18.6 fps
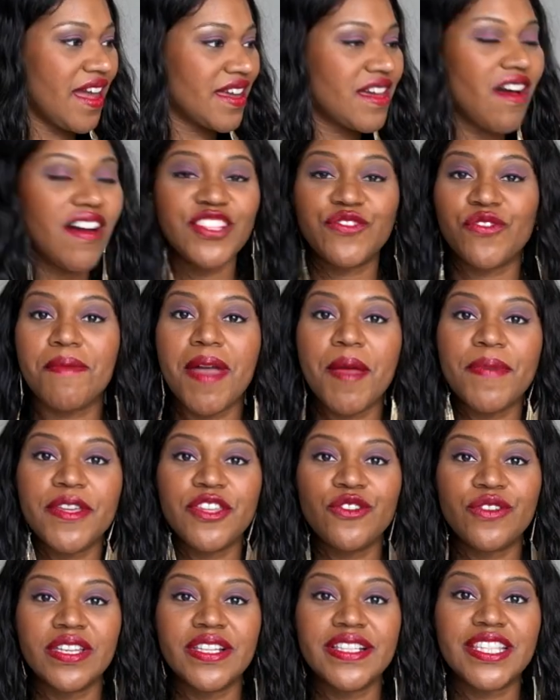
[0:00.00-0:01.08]
Guys, remember
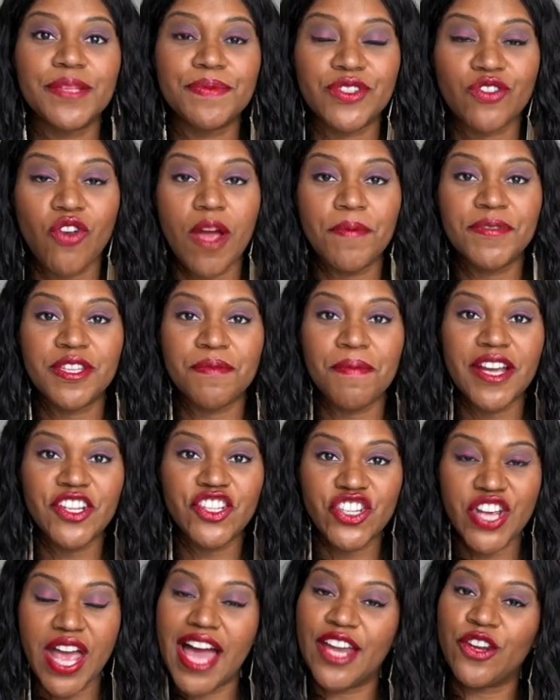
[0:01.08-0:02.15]
you can subscribe to my
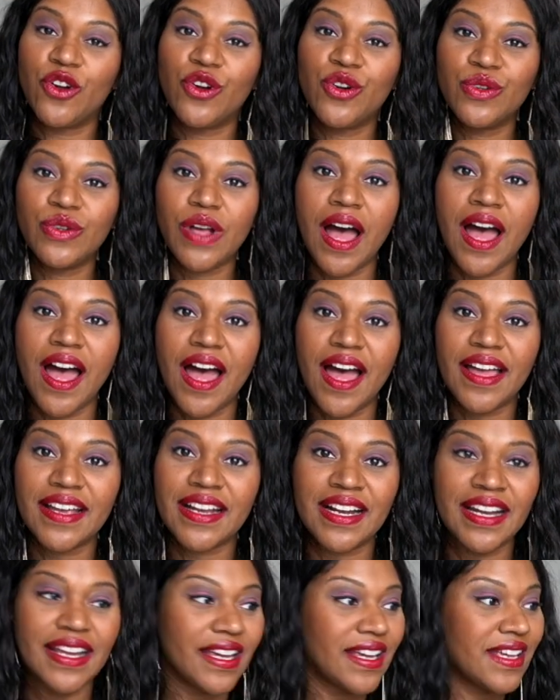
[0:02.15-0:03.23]
channel.
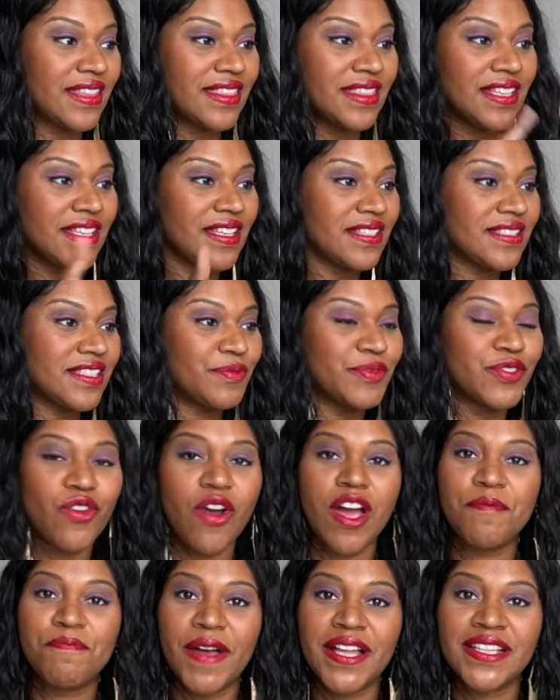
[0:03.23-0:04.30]
Click the
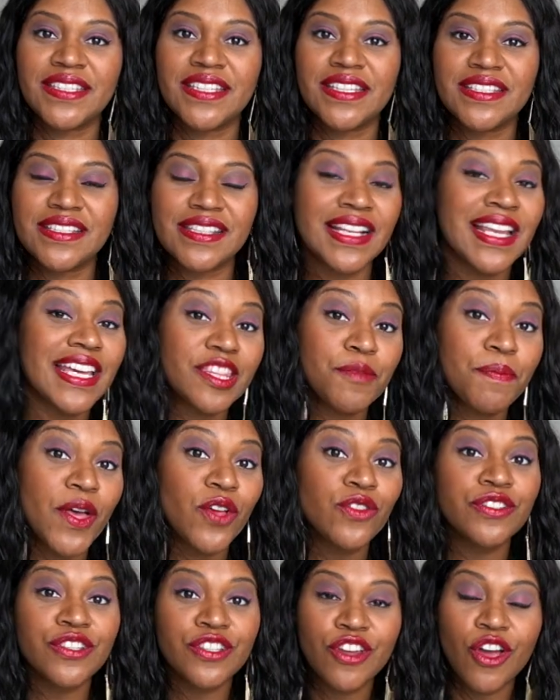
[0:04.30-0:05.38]
subscribe buttons, click the bell
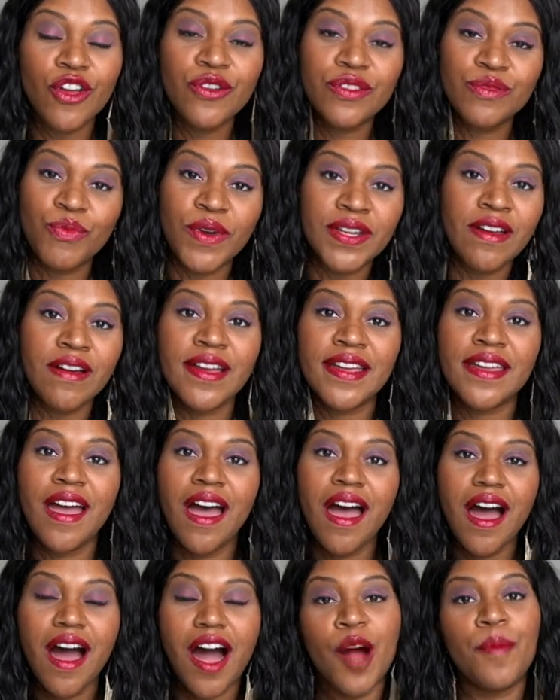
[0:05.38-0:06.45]
to know when I
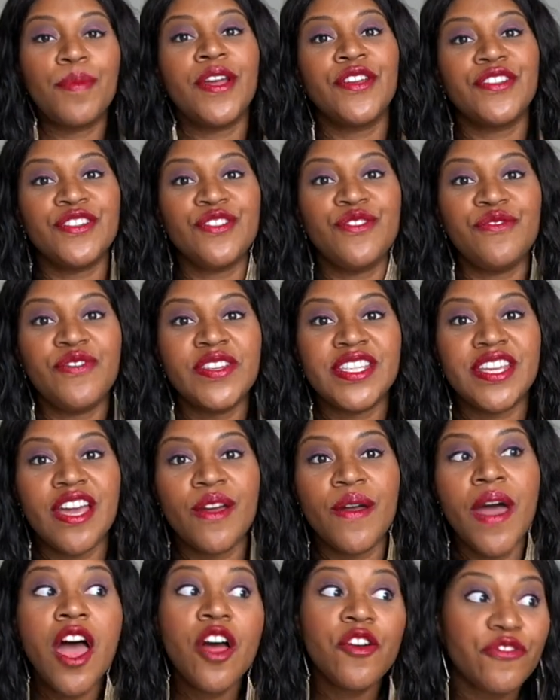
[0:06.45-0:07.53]
upload a new video.
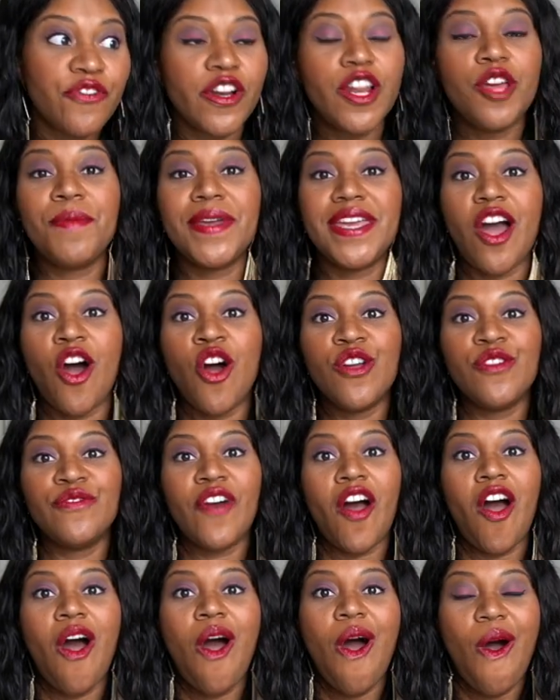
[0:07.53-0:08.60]
Follow me
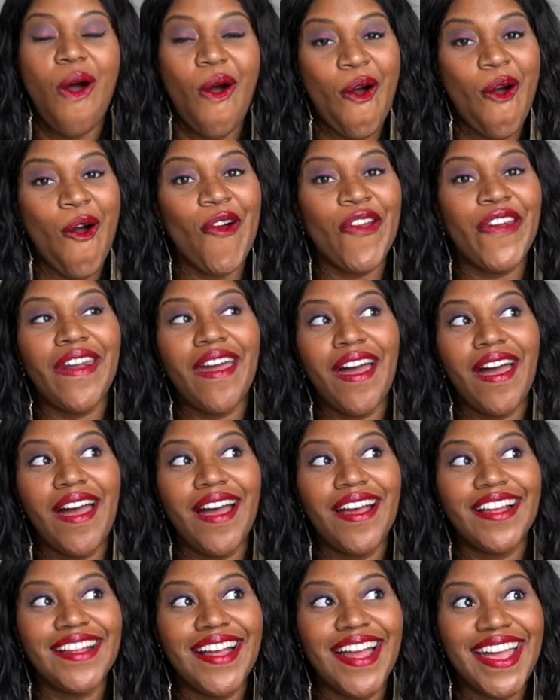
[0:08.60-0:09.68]
over on
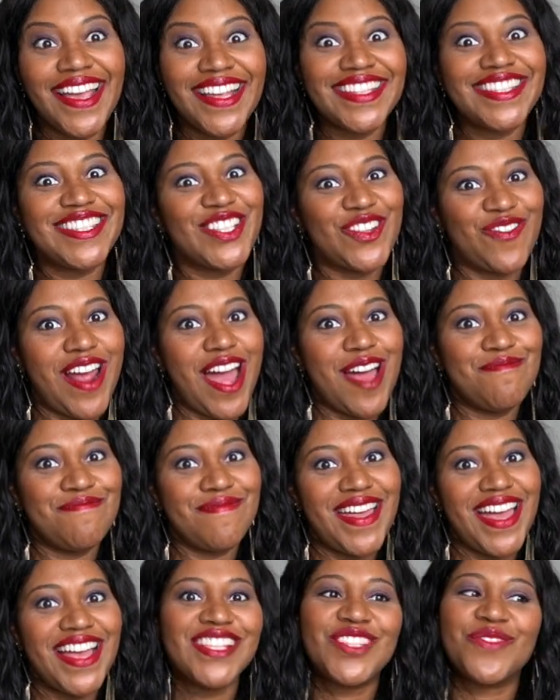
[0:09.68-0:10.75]
Instagram
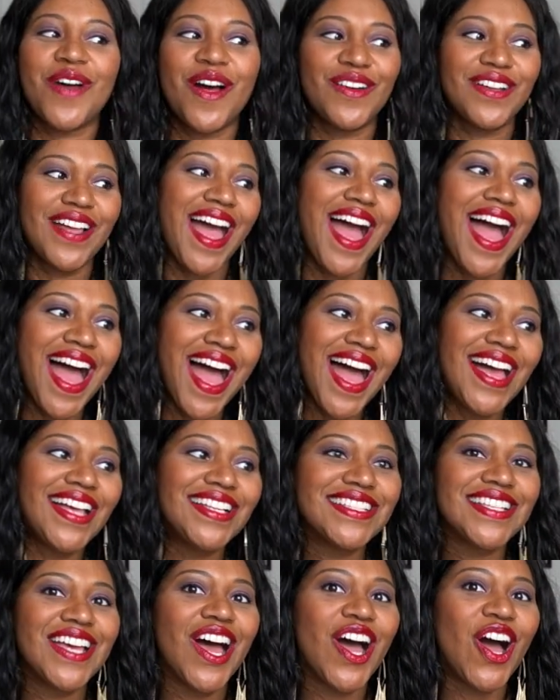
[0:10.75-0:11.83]
as well.
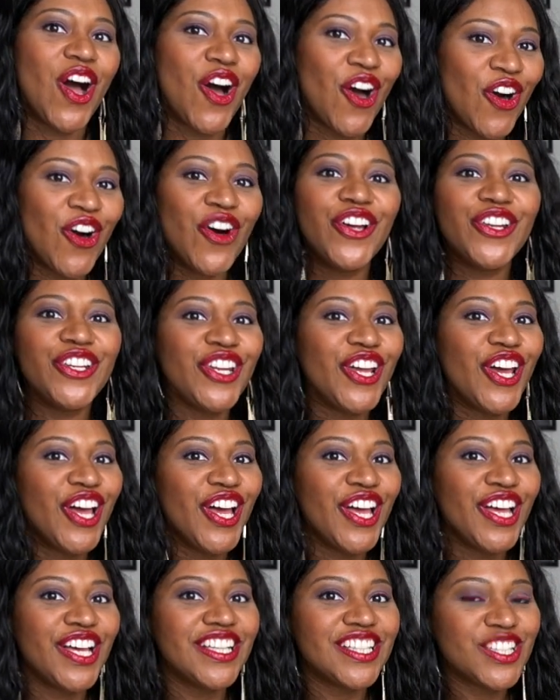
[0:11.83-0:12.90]
And on
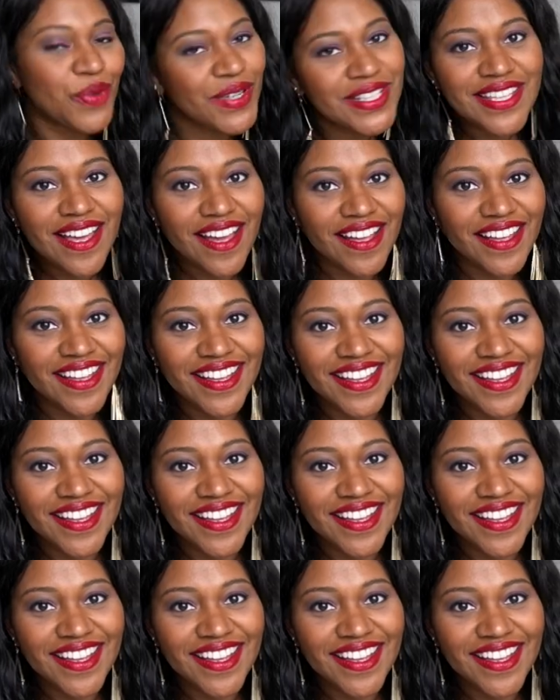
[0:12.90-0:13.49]
Twitter,